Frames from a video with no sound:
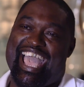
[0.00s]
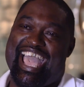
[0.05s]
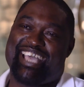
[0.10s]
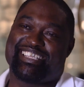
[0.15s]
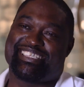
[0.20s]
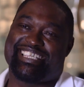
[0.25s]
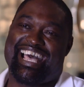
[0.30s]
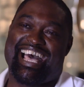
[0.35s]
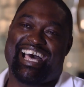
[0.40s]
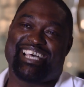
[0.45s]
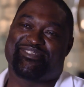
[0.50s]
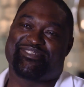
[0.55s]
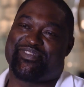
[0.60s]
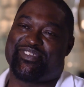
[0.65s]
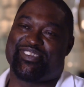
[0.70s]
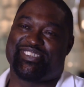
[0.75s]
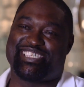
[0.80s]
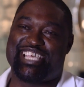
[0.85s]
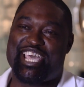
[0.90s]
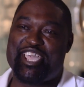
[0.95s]
as high as
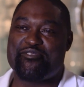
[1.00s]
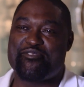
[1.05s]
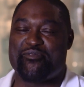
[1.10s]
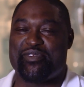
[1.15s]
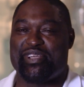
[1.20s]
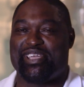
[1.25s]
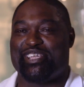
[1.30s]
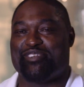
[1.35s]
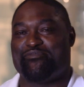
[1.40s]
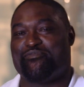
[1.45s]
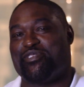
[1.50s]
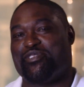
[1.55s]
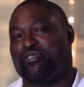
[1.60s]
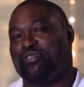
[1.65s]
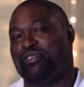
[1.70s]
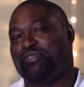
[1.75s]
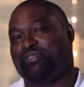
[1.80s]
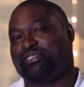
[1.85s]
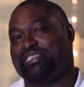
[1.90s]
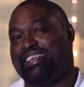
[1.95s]
first day went.
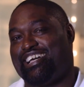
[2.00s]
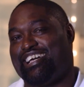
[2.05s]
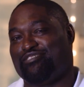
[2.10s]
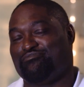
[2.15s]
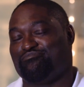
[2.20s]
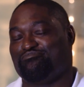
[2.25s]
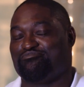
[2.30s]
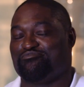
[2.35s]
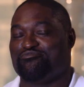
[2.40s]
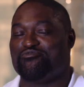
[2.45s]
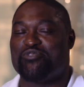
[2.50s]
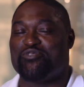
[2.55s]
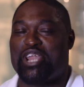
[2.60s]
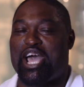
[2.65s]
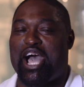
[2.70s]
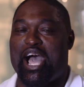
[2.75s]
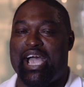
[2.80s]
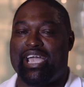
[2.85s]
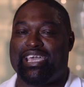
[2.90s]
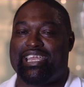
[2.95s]
Marquise was like, went
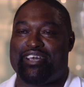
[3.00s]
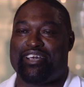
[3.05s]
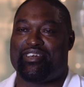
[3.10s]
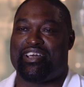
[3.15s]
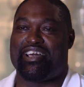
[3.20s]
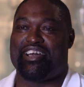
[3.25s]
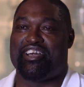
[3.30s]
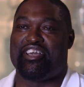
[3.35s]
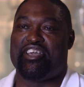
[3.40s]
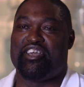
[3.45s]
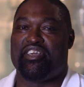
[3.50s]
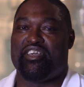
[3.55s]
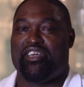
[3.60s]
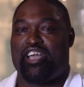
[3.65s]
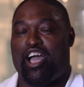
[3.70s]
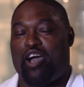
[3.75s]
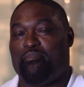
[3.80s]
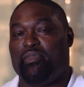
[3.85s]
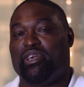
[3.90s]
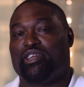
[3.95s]
all right. I,
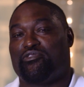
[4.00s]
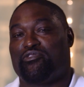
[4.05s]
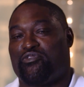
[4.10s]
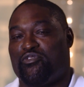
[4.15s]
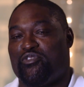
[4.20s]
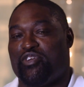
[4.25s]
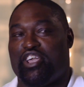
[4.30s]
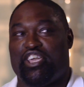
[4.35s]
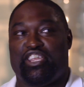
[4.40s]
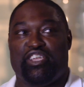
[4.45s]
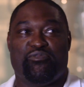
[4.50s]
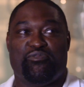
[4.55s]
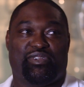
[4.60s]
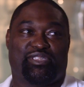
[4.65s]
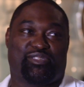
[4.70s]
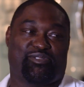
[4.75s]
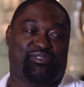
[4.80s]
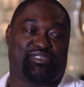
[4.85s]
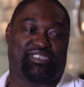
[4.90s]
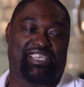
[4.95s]
I met a friend. He
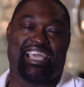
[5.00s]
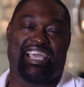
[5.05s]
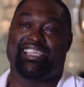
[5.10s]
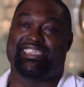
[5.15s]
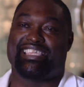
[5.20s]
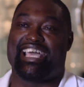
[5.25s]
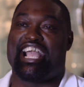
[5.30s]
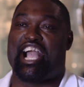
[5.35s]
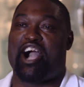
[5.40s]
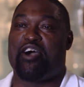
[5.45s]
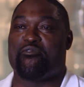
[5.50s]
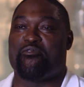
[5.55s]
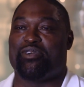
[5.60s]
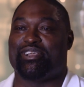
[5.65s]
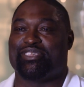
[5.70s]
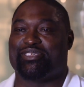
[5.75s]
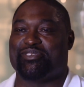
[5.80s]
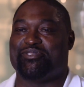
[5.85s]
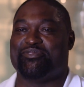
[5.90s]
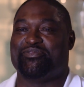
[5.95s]
went through the same thing I
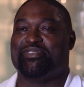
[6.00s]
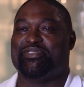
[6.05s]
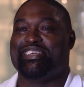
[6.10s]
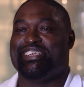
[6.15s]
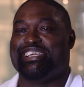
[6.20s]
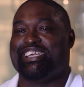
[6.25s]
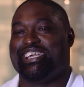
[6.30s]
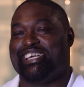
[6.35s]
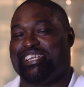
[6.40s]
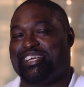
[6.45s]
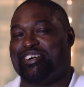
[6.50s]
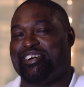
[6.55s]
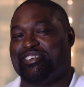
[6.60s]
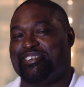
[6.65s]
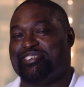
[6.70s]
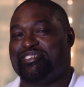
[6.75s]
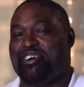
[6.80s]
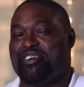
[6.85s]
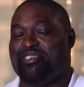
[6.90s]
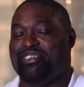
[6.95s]
went through, You uh, know,
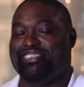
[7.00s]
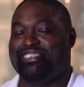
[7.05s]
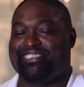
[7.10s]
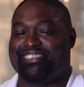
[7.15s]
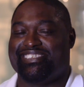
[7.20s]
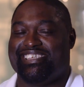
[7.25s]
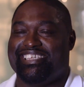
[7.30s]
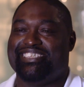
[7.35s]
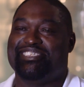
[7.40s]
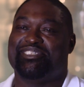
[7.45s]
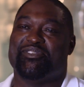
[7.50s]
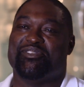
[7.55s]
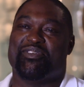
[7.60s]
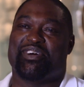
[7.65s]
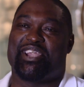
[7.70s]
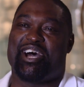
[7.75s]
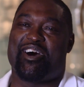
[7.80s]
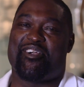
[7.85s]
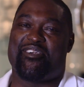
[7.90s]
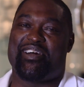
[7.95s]
you know he's he's
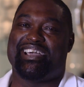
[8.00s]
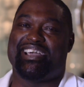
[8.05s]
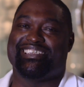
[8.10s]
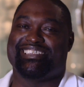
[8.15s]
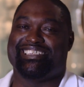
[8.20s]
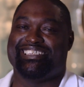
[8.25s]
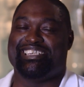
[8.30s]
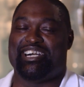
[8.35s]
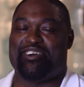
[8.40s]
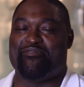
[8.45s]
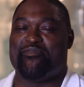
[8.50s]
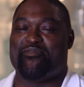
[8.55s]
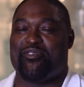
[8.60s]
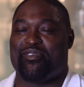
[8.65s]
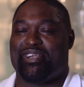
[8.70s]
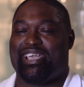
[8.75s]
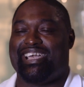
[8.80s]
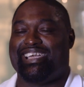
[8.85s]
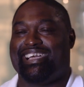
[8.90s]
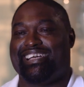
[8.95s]
doing all right. He, I'm
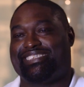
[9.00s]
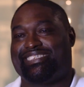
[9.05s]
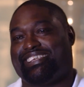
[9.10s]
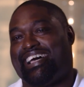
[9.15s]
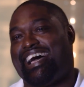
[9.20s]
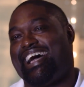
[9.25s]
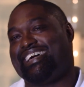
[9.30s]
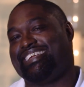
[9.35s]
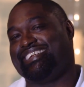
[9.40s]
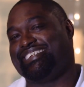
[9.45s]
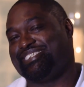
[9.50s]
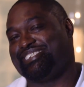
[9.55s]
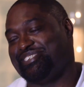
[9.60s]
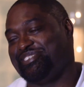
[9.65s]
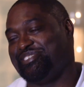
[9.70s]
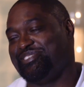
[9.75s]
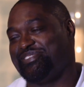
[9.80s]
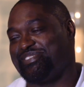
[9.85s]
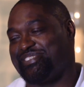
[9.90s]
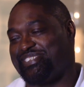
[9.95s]
okay. I said, all right, and
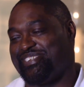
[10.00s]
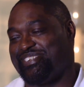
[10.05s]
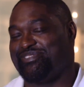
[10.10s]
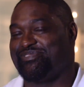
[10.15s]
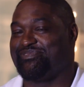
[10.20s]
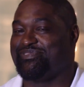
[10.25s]
cool. So